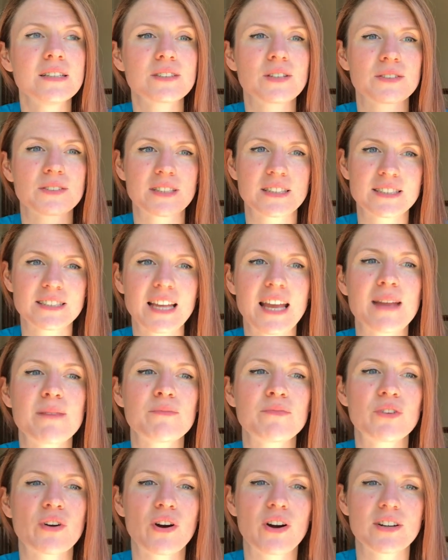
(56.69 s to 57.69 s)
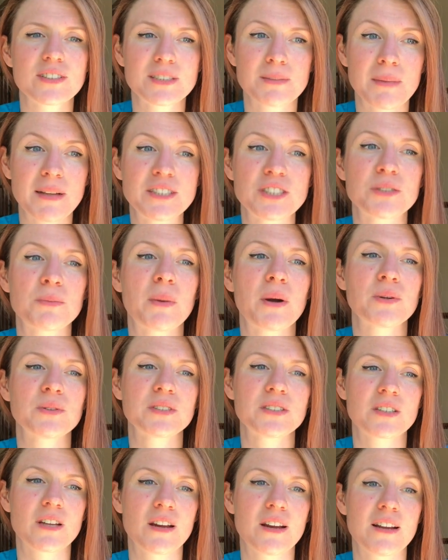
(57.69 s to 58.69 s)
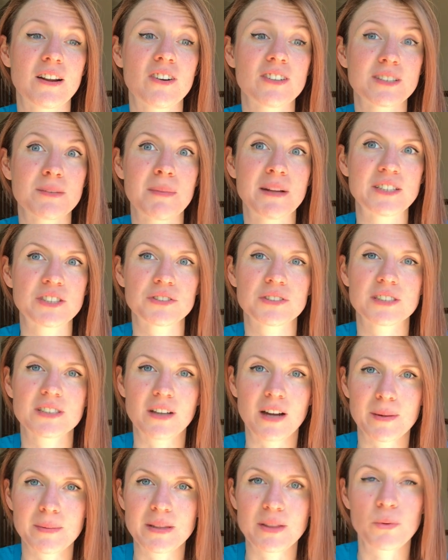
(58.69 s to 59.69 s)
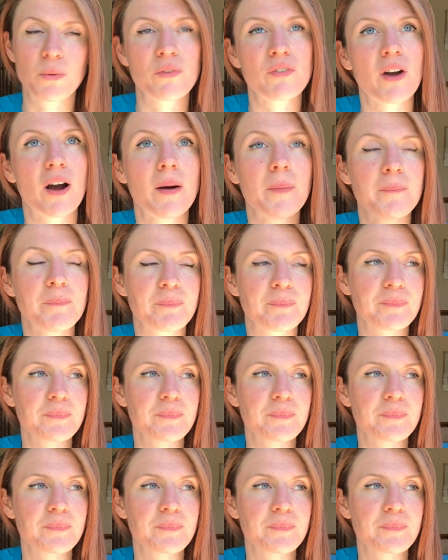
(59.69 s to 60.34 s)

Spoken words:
So it's the same for our dementia poster and our dementia assignment that we've got.